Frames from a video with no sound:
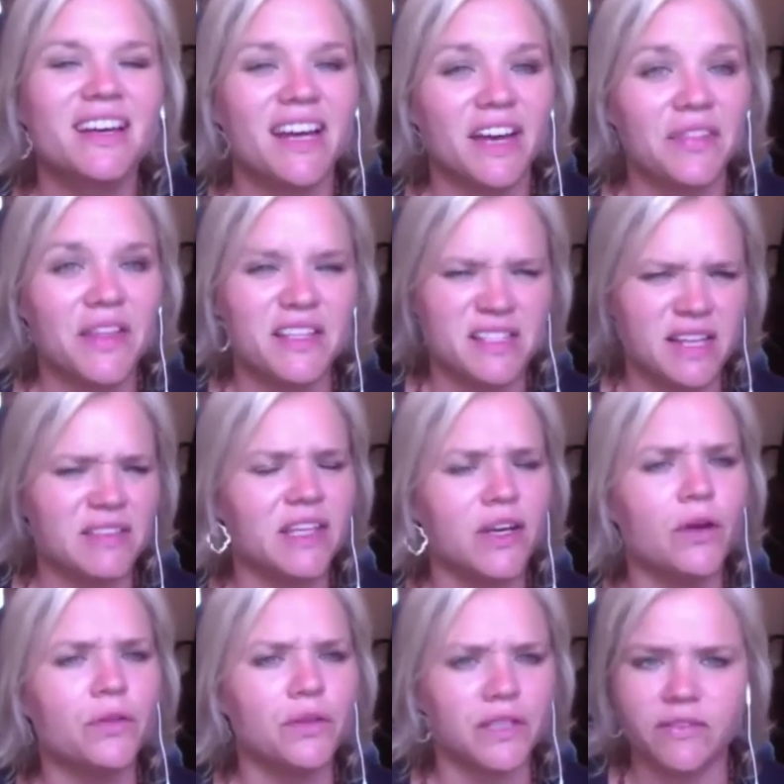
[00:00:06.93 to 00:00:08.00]
And that's not the
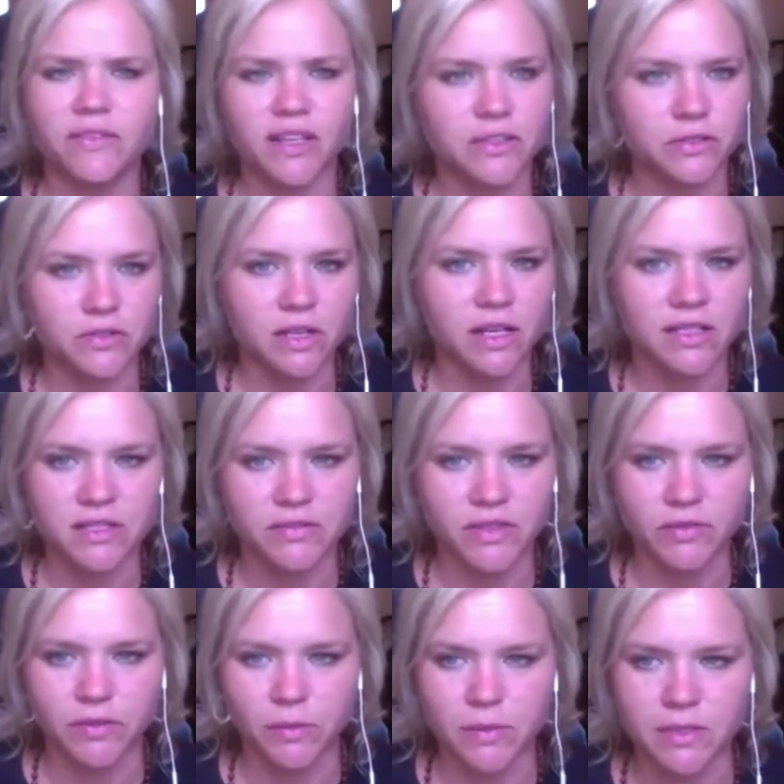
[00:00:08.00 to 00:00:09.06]
only device. There's lots of
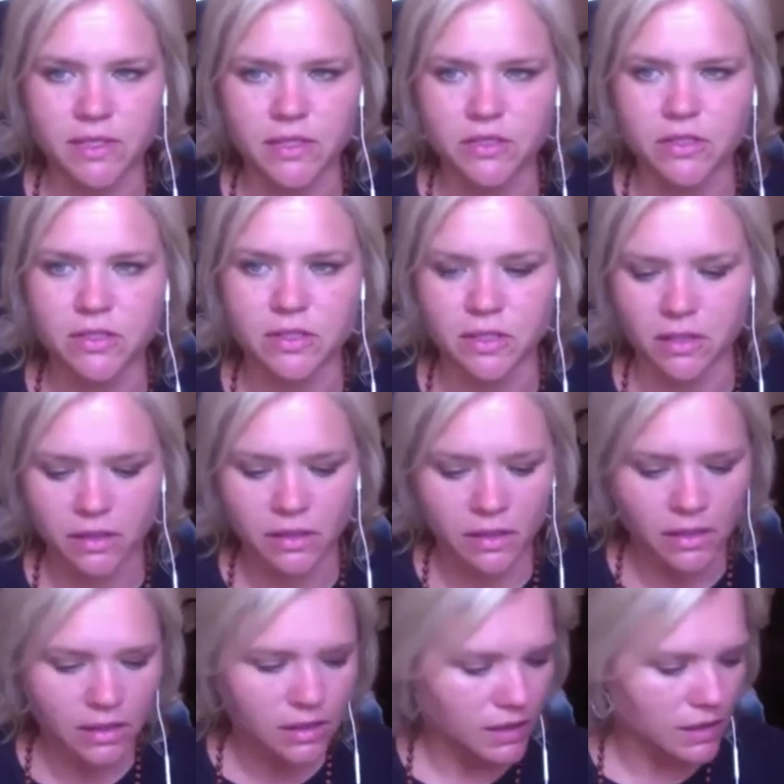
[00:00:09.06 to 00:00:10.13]
different ones. That's just
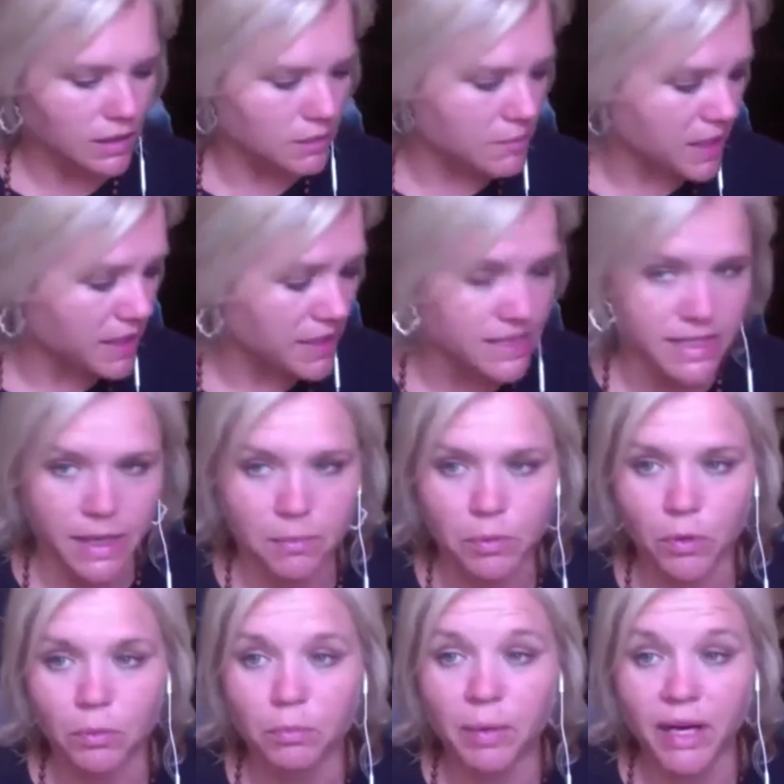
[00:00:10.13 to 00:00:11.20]
an
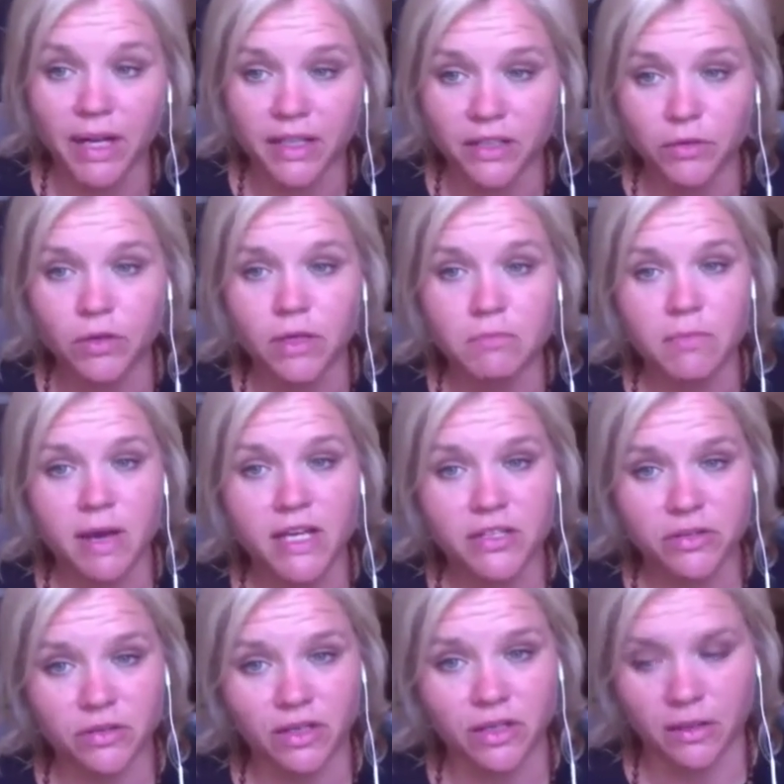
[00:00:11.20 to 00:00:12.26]
example. But you can
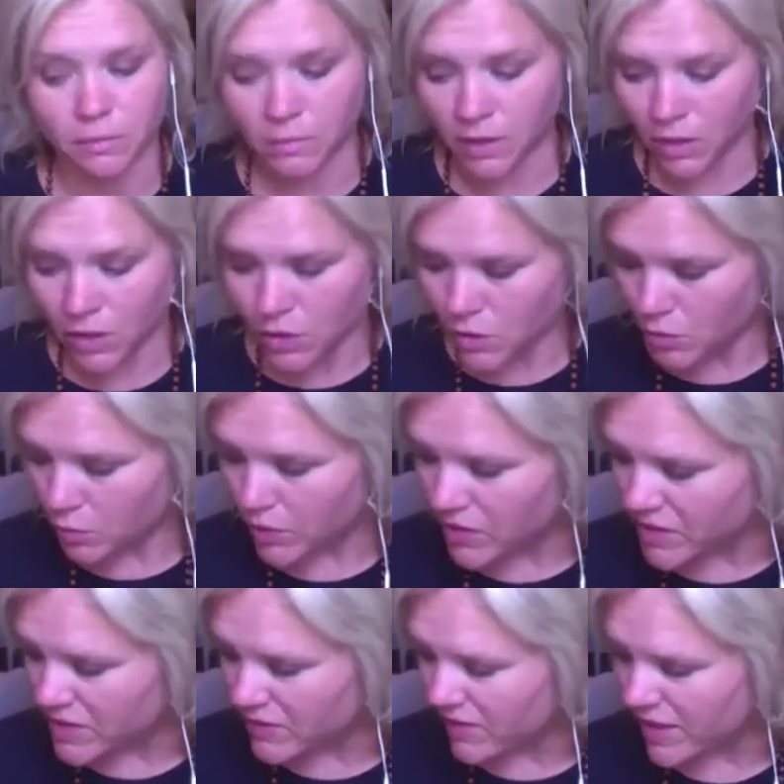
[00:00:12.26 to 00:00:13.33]
measure them with
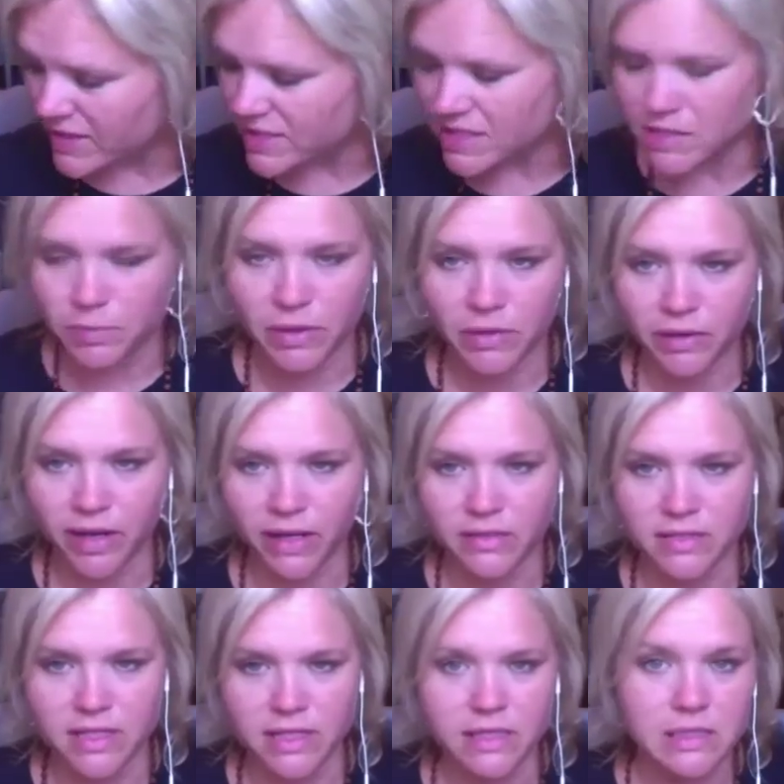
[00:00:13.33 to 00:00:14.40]
a device that's been
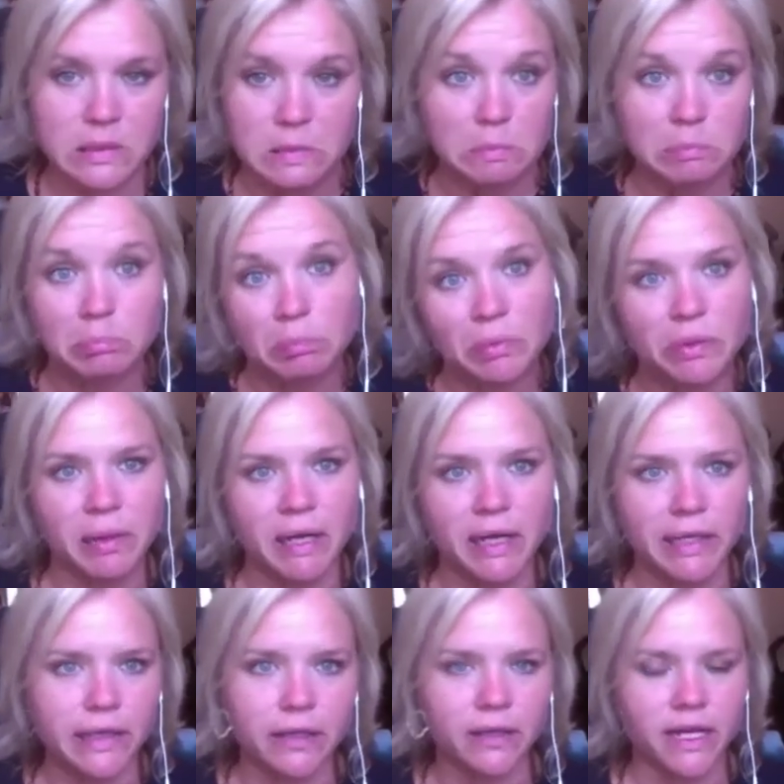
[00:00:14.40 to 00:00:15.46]
around since the
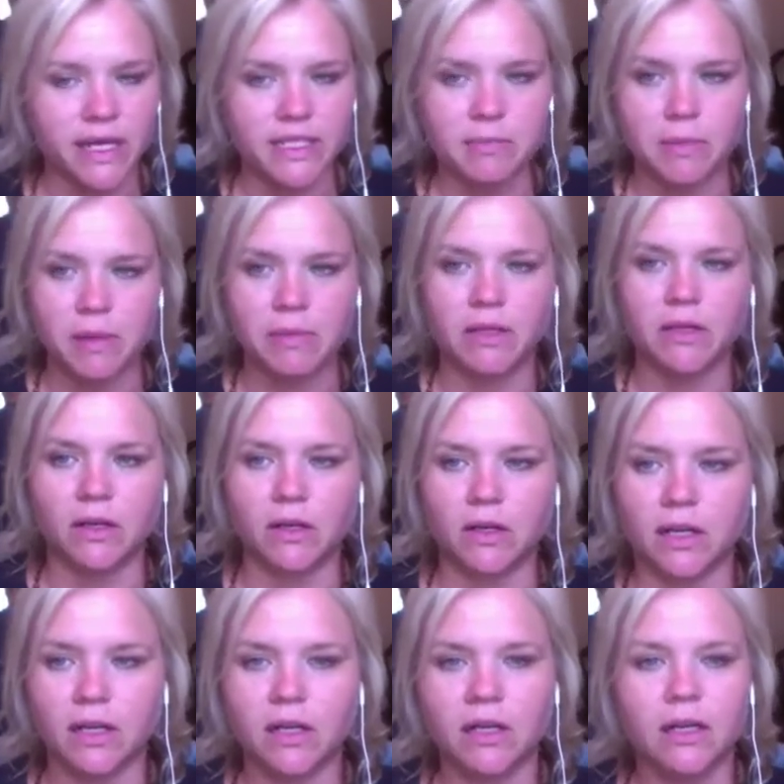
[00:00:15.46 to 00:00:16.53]
pioneer days, maybe
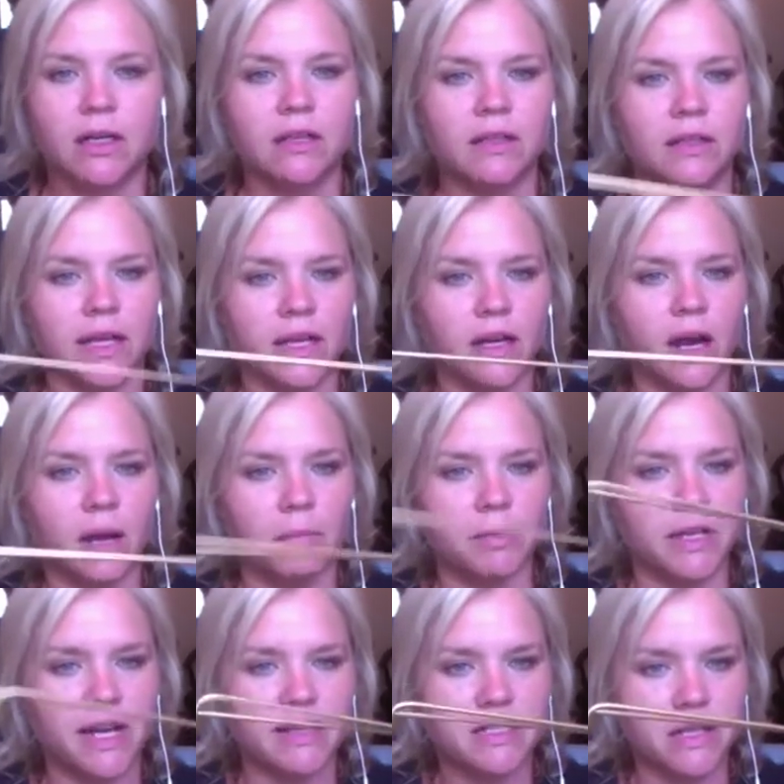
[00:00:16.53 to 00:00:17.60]
longer, like copper
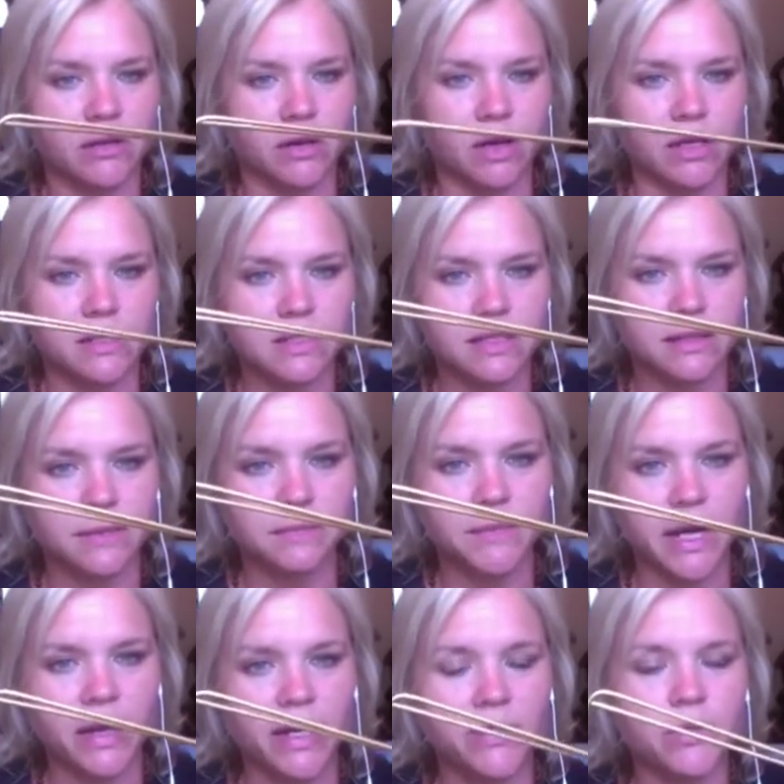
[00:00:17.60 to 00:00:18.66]
dowsing rods.
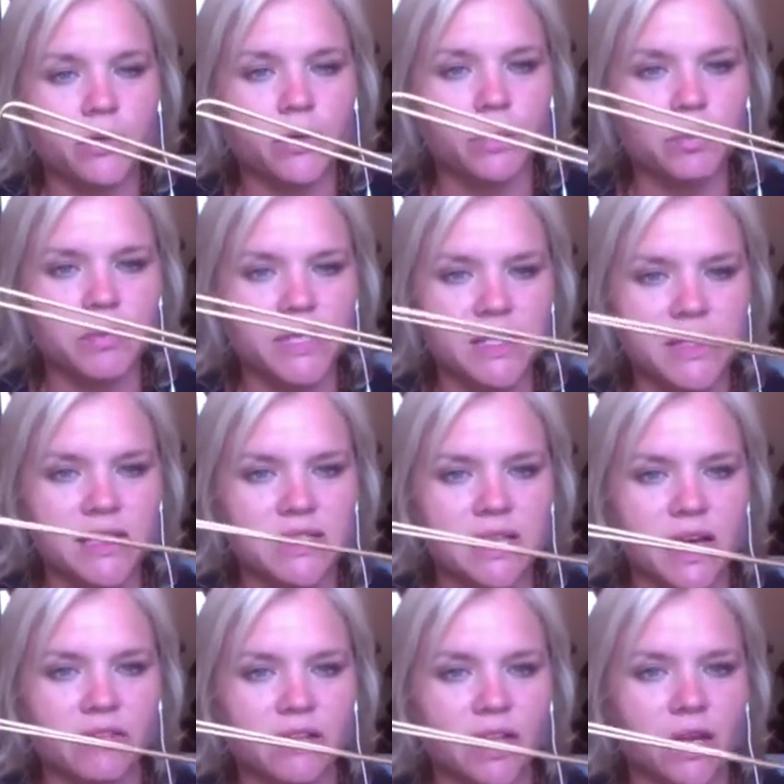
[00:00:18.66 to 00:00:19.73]
Now, in the group when we did this
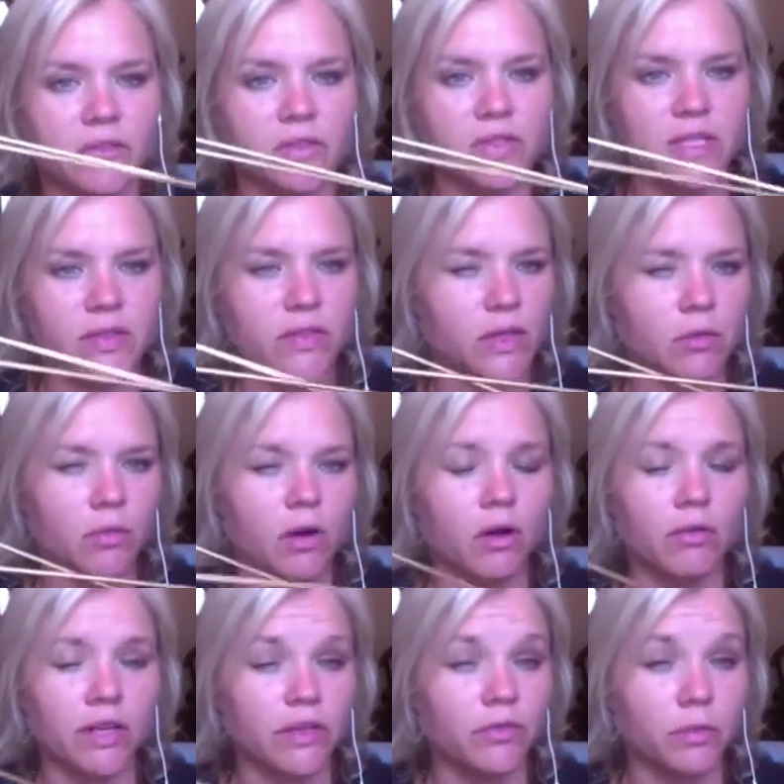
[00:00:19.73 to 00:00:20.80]
live, a lot of you said that you were
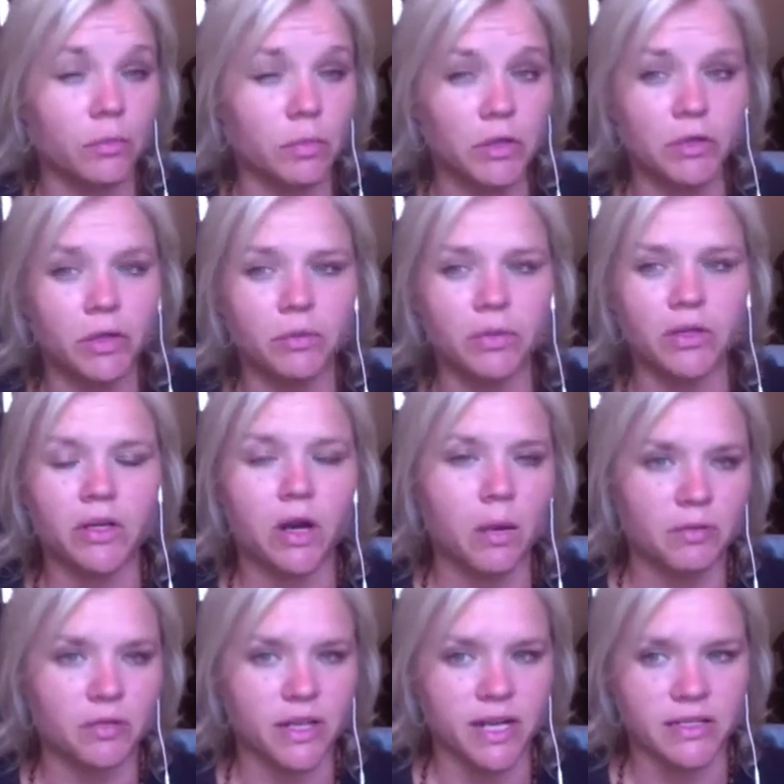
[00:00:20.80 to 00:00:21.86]
already familiar with
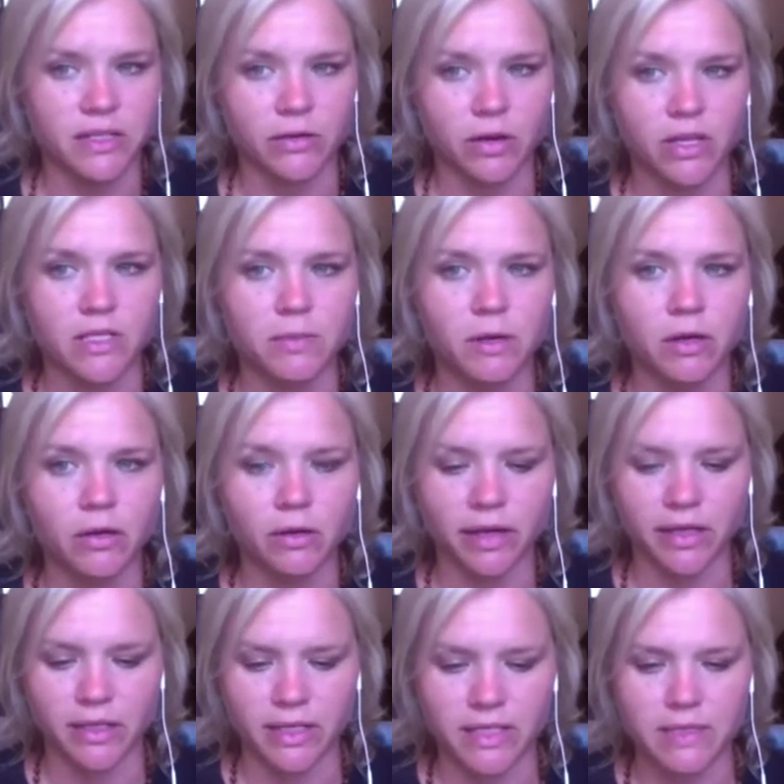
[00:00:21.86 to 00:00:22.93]
copper dowsing rods, but I'll go
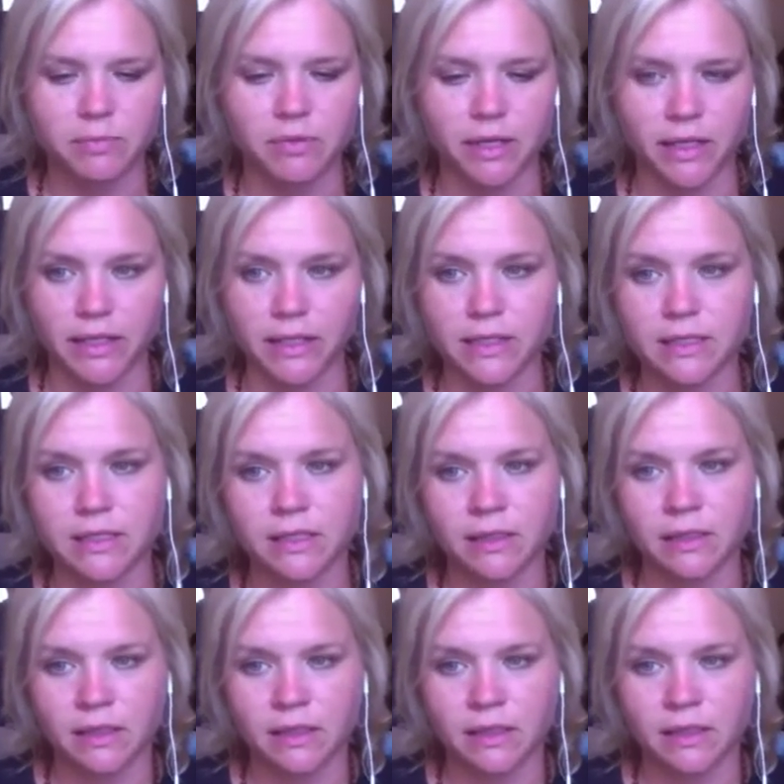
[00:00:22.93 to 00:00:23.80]
ahead and explain it